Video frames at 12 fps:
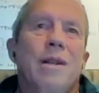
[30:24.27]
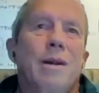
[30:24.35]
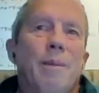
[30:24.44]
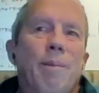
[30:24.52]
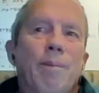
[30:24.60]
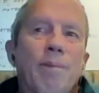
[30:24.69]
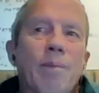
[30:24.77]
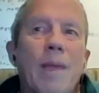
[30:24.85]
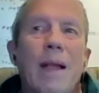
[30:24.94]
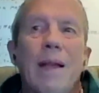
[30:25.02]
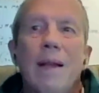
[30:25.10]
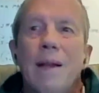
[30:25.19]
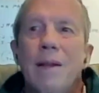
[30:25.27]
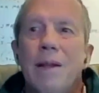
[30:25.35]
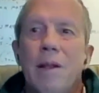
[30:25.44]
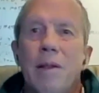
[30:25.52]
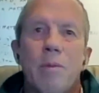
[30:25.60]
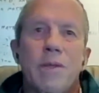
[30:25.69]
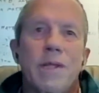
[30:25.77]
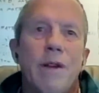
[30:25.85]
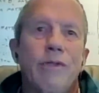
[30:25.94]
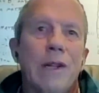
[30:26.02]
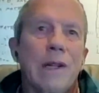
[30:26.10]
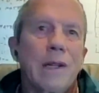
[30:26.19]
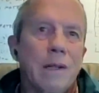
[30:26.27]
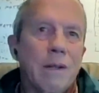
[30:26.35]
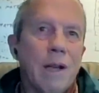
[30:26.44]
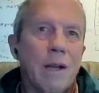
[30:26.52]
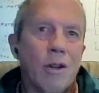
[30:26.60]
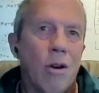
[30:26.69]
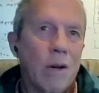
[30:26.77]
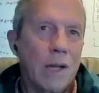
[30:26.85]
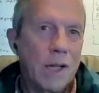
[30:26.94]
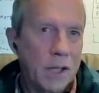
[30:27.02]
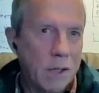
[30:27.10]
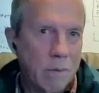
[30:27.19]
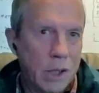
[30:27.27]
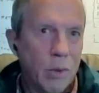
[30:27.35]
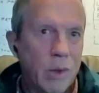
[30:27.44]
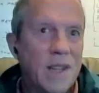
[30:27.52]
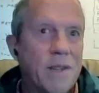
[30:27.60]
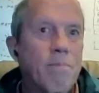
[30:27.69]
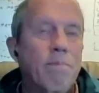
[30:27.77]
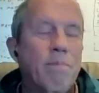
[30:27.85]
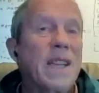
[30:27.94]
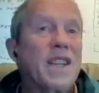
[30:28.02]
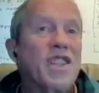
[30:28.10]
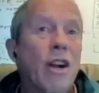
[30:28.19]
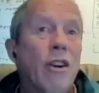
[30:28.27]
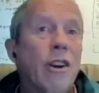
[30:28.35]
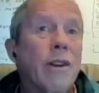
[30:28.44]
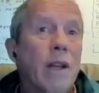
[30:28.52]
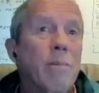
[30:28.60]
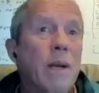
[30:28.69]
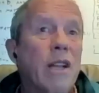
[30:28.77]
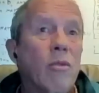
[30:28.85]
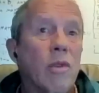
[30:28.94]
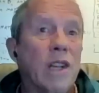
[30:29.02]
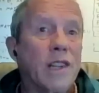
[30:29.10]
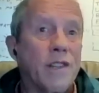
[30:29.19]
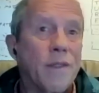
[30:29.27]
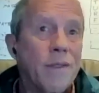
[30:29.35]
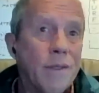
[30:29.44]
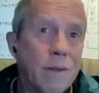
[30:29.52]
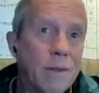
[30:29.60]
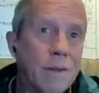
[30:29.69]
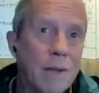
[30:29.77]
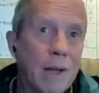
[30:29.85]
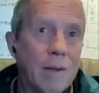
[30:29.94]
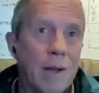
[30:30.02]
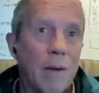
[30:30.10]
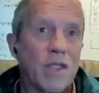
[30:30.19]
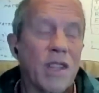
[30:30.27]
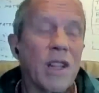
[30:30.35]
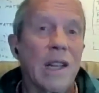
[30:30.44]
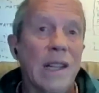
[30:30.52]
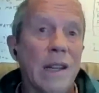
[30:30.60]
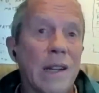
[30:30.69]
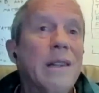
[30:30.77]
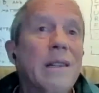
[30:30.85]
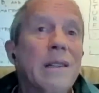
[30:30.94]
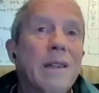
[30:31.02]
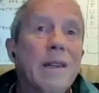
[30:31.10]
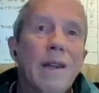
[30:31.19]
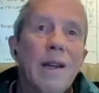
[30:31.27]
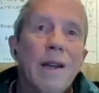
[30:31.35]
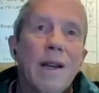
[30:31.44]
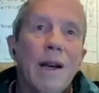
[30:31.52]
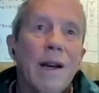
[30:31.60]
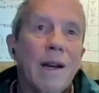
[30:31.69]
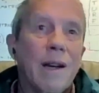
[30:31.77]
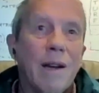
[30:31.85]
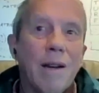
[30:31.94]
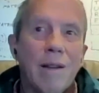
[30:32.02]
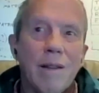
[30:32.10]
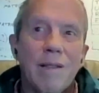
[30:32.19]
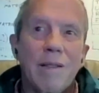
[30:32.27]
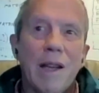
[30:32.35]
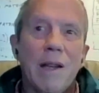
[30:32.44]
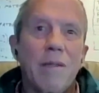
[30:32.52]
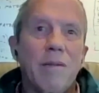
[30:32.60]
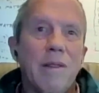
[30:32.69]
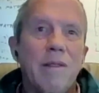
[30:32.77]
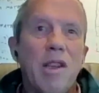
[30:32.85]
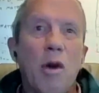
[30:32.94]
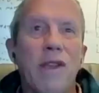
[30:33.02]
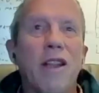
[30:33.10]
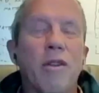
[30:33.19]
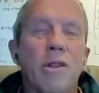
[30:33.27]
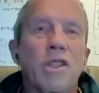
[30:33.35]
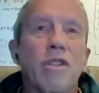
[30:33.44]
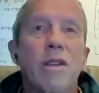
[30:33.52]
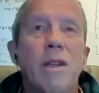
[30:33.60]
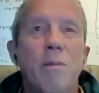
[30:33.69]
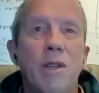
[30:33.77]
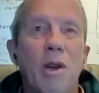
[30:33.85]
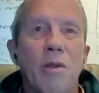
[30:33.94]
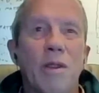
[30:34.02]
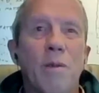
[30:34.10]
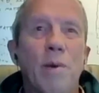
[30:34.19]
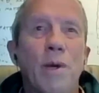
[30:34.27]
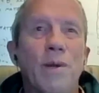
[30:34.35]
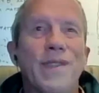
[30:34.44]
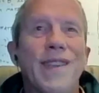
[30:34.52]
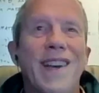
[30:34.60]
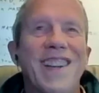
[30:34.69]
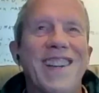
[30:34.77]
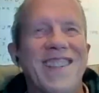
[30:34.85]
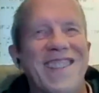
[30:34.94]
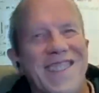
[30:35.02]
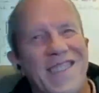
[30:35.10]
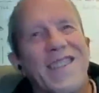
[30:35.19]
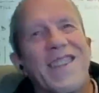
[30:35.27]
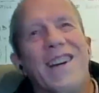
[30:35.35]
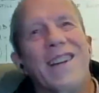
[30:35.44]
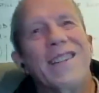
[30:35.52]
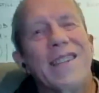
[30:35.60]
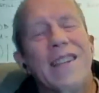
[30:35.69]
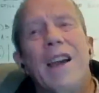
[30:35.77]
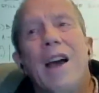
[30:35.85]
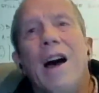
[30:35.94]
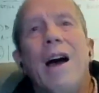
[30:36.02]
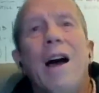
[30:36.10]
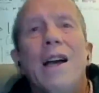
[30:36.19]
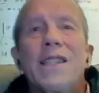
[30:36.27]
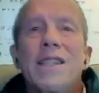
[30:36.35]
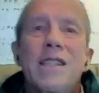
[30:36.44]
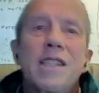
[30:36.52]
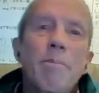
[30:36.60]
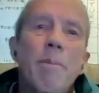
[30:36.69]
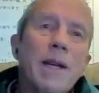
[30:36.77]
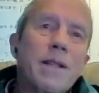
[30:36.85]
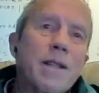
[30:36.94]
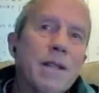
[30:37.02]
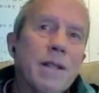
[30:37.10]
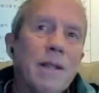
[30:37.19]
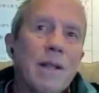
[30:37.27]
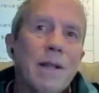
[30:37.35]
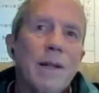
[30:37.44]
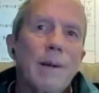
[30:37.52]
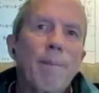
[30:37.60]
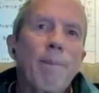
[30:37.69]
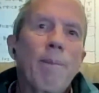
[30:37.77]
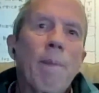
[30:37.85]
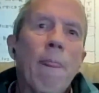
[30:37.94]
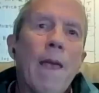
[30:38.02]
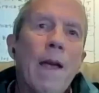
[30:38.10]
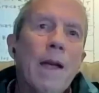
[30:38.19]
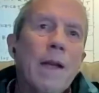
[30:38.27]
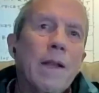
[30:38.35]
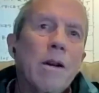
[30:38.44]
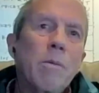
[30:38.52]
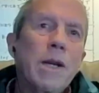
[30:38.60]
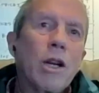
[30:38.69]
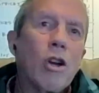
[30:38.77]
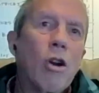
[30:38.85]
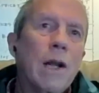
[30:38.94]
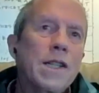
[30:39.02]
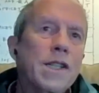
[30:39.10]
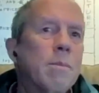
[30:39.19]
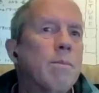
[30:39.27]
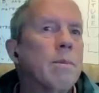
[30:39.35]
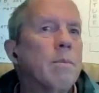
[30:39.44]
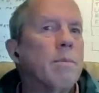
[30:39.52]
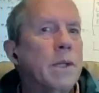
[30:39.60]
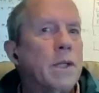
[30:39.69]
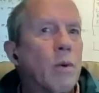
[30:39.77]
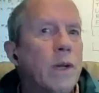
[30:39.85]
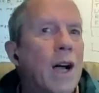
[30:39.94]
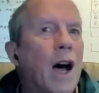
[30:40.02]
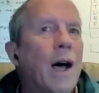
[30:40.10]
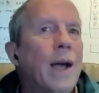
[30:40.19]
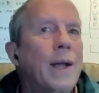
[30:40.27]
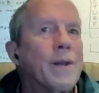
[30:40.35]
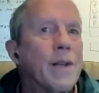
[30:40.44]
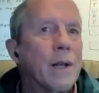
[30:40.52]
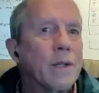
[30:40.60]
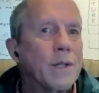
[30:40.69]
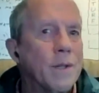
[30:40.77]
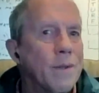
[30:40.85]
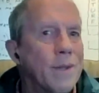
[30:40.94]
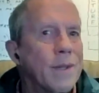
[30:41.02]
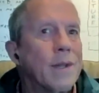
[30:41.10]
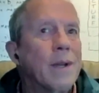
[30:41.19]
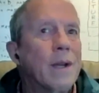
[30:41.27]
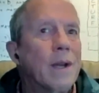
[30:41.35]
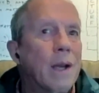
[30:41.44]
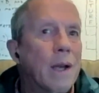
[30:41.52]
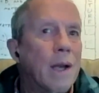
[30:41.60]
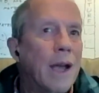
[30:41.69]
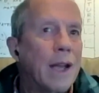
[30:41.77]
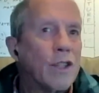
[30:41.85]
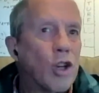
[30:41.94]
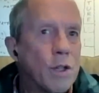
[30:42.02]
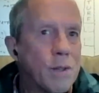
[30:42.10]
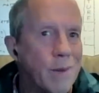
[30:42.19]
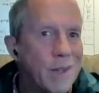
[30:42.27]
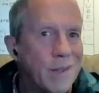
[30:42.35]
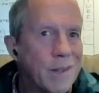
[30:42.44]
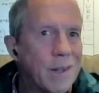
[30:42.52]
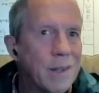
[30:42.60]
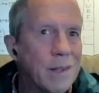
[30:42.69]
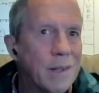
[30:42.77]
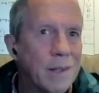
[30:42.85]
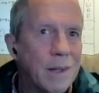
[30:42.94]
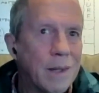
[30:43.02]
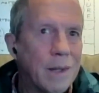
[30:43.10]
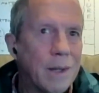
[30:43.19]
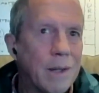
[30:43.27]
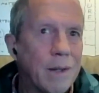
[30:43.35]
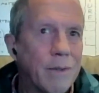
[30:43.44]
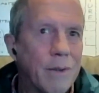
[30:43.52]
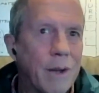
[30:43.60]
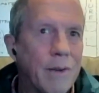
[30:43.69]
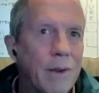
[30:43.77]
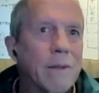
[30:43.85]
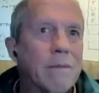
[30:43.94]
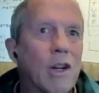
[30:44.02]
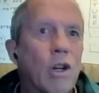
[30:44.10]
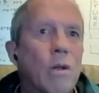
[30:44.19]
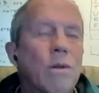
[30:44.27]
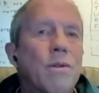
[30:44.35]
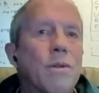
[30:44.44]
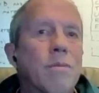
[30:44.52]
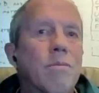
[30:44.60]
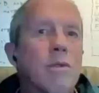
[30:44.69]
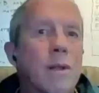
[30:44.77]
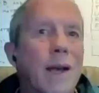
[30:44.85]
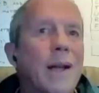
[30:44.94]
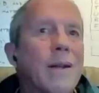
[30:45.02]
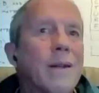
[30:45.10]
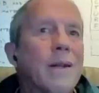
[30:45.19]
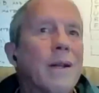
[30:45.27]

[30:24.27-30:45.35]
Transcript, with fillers: Um, you know, there was definitely a, a, correlation between being Terran and being religious. That that was clear. Uh, and you know the other extreme, you know the computer scientists guys. I, I suspect um, there'll be a correlation b- between high intelligence and Cosmist. Uh, I've had clues to that.